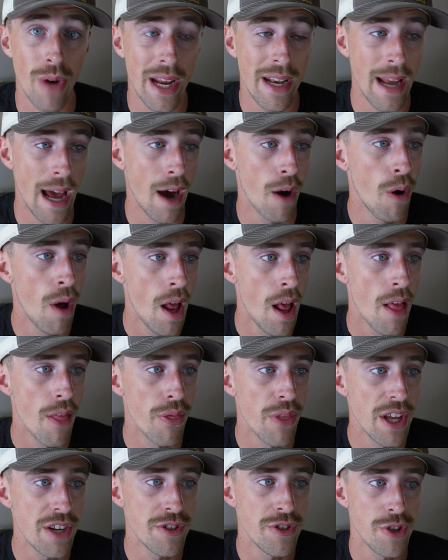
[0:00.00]
right now
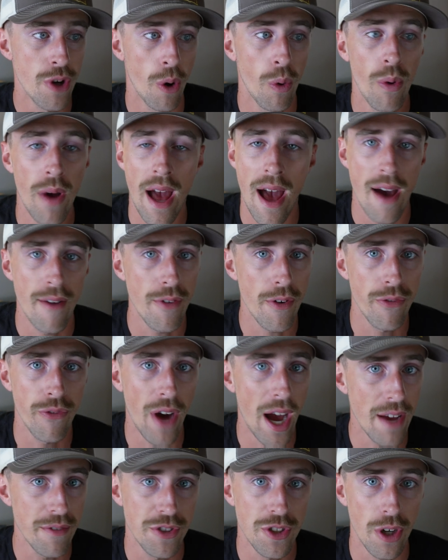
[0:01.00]
that don't have a
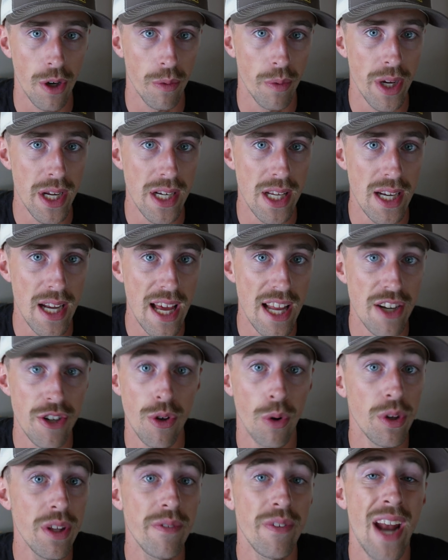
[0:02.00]
5-star rating and
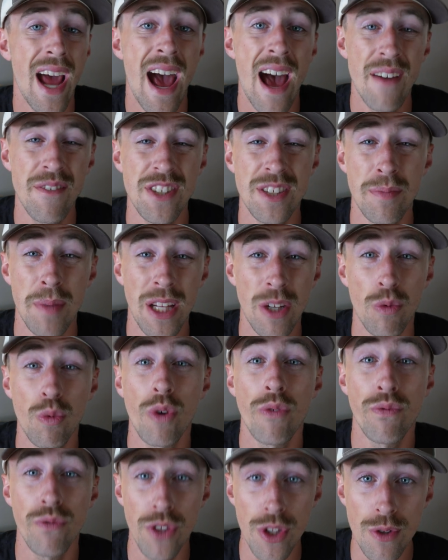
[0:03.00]
don't even have as many
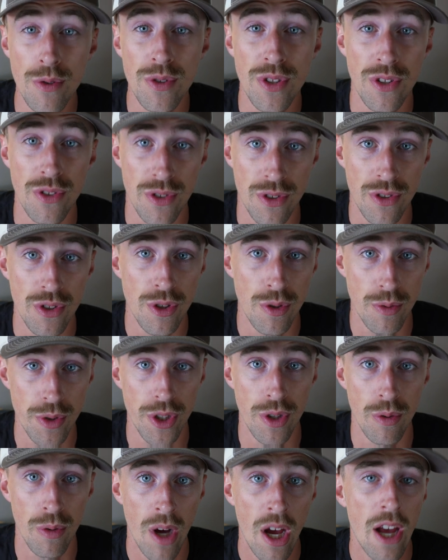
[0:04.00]
reviews as you
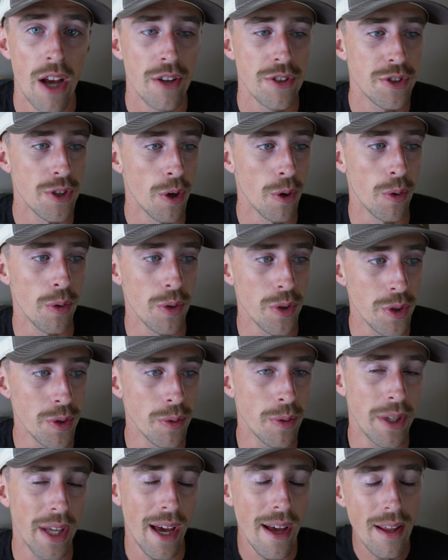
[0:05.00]
do. So you
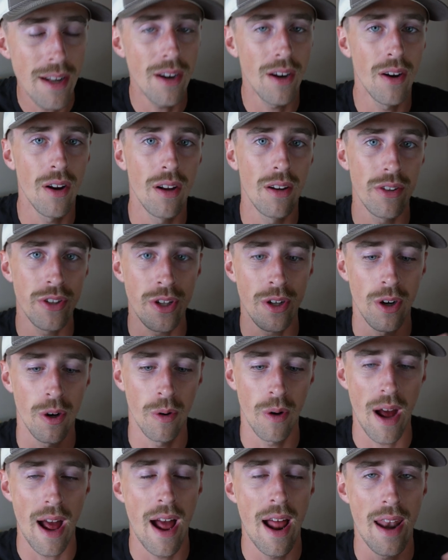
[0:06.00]
get,
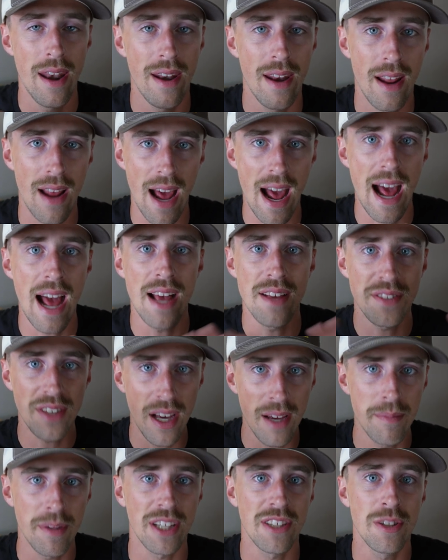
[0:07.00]
as
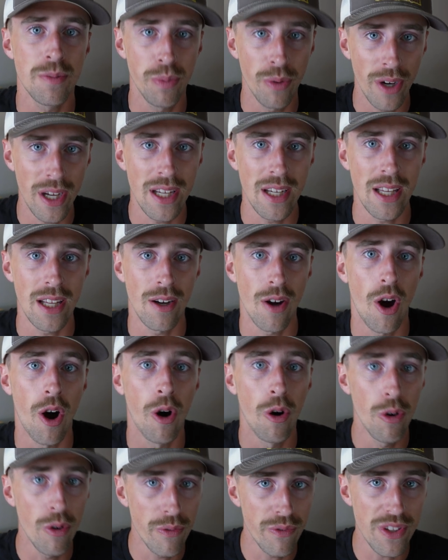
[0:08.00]
I'm explaining
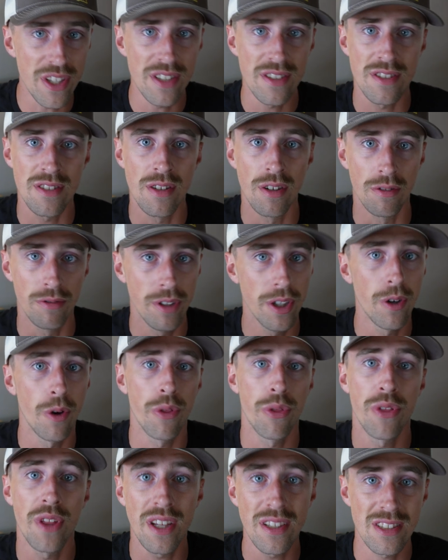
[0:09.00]
all of these little
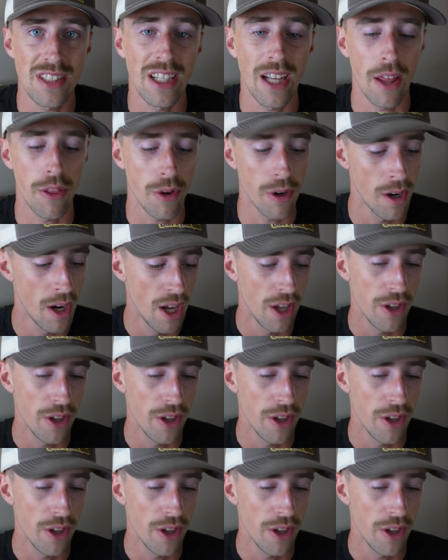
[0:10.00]
things together,